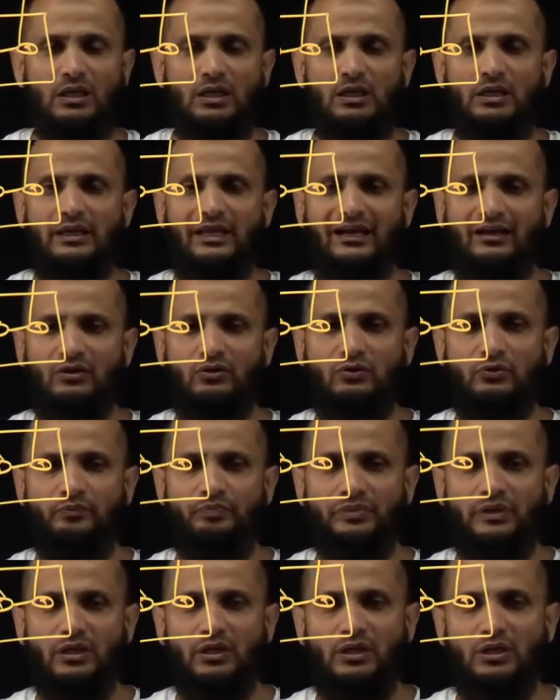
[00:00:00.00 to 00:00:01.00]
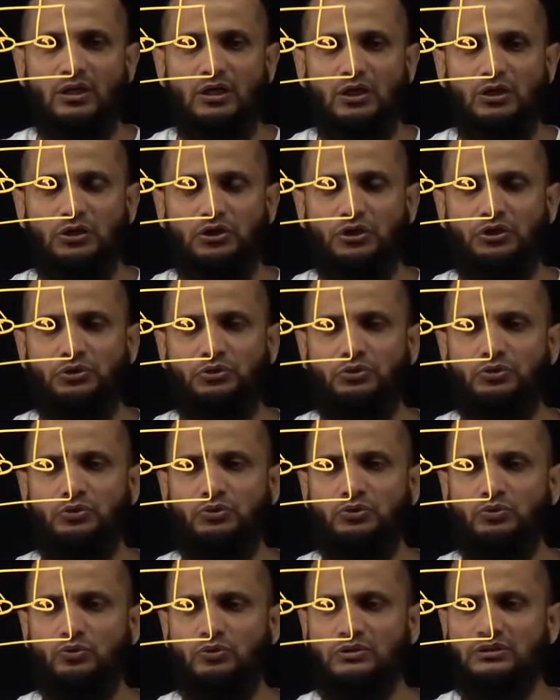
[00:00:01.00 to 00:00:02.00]
Now,
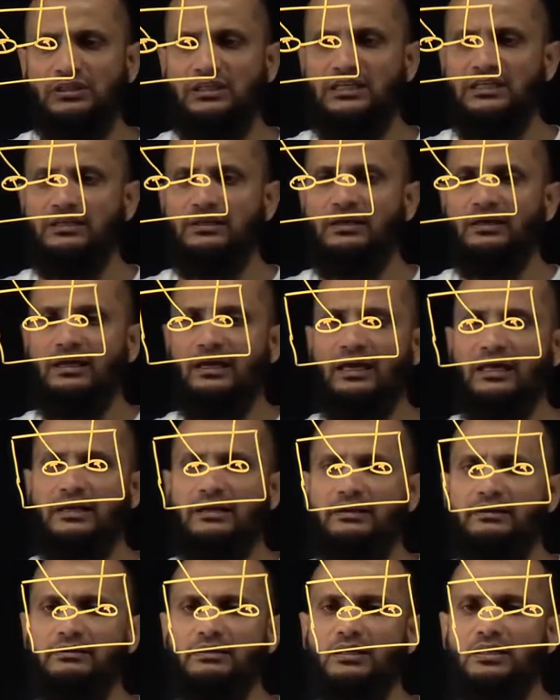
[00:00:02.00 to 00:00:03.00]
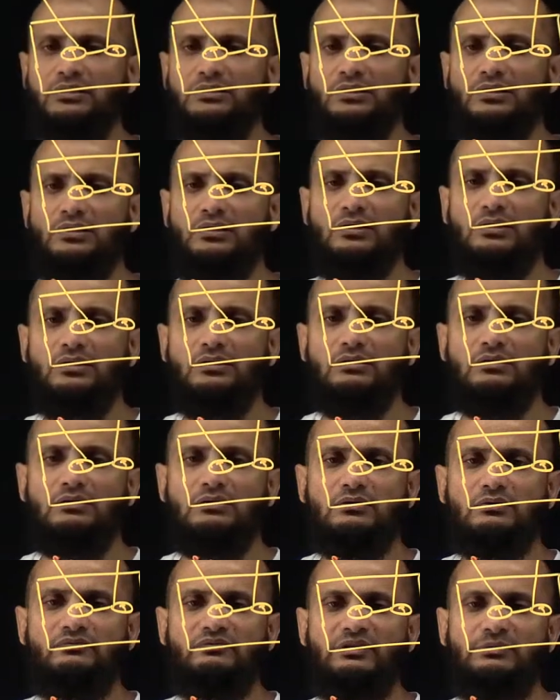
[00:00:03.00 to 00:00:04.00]
you need another
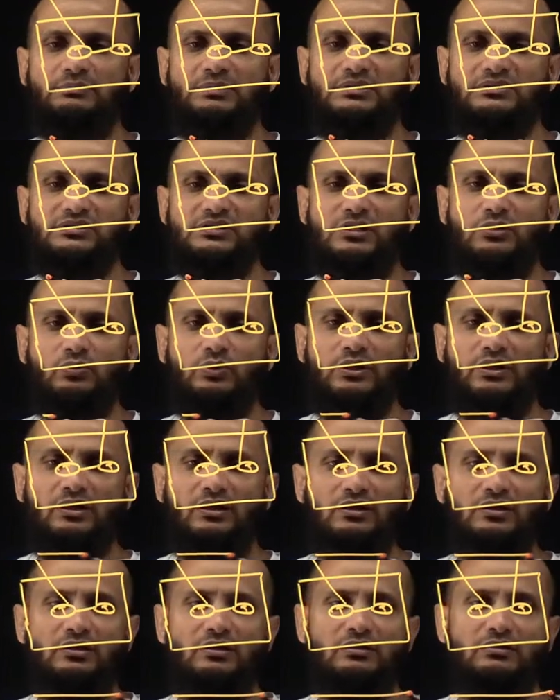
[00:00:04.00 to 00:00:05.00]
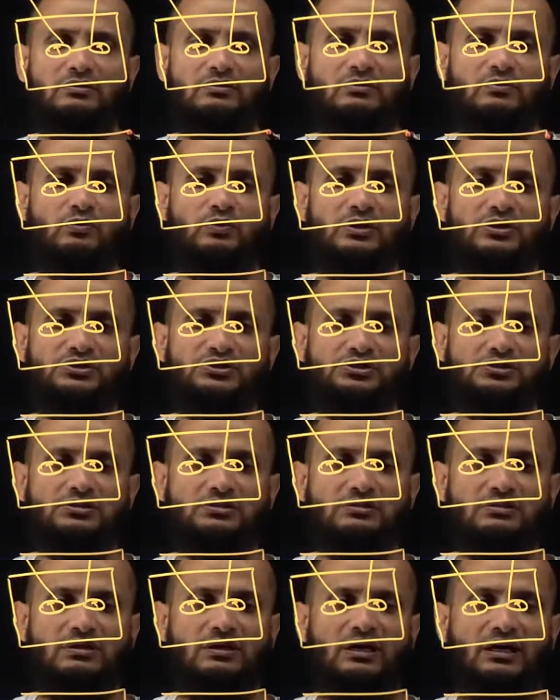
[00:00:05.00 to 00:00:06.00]
VPC over here, which
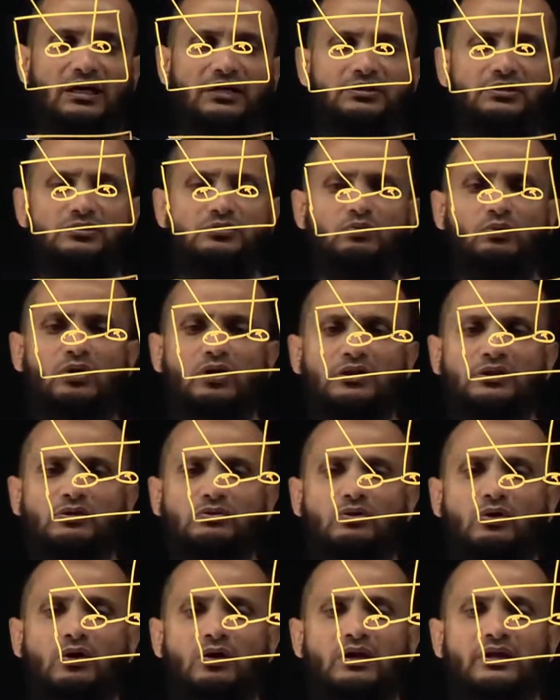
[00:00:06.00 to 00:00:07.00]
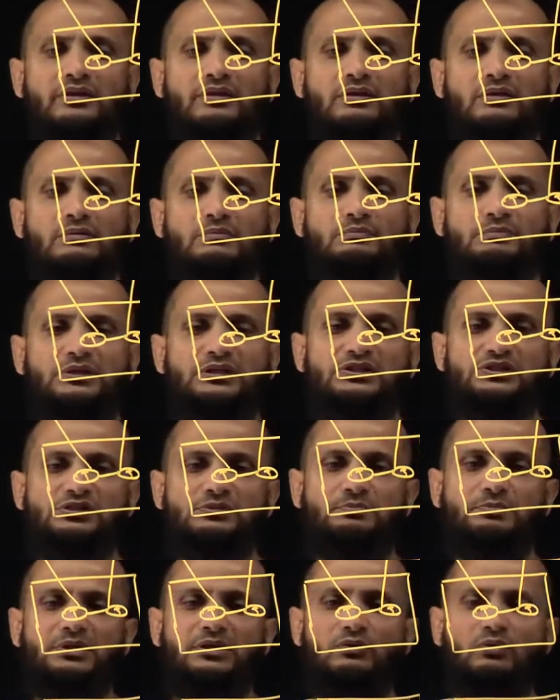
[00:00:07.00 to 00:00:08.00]
either you wanted to call it
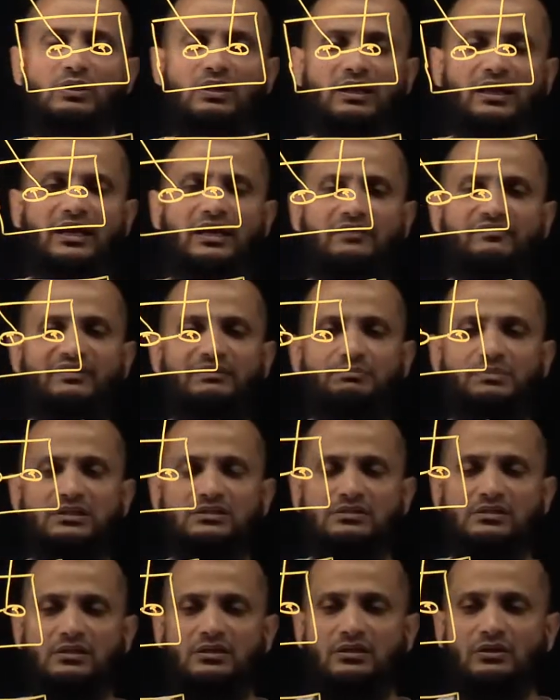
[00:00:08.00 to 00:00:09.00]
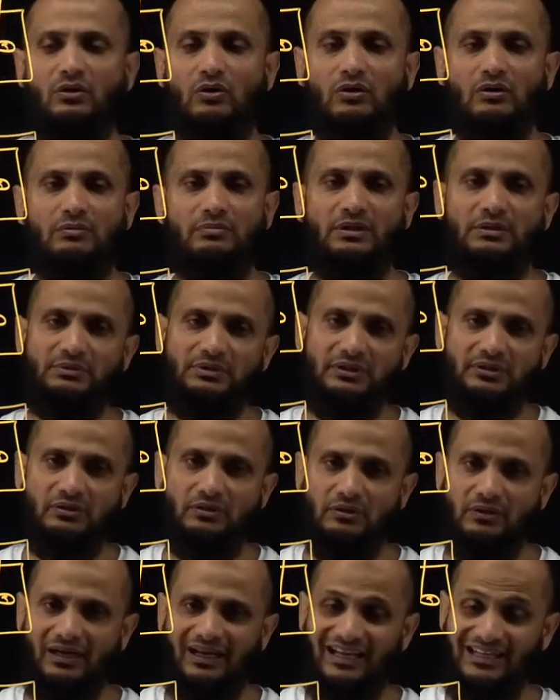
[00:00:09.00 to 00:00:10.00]
BGP or LAN VPC or maybe
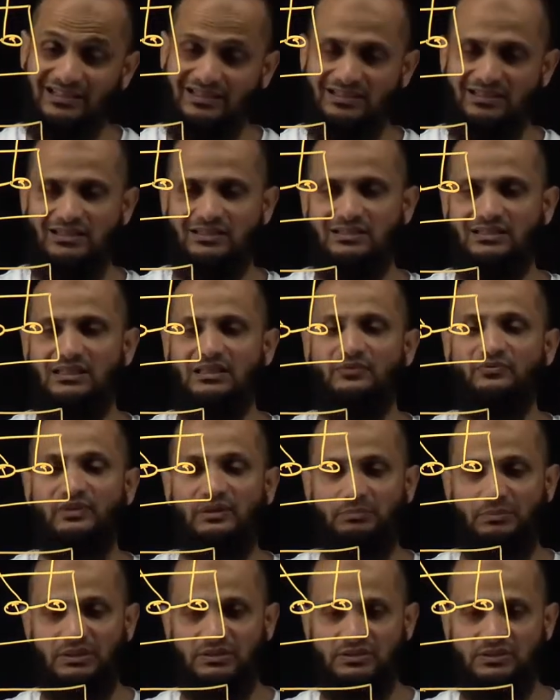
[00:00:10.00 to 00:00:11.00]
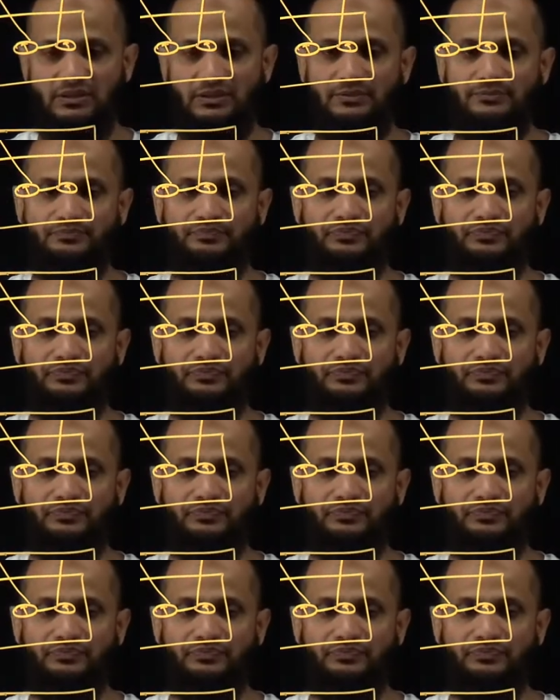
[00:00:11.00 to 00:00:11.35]
your NCC VPC.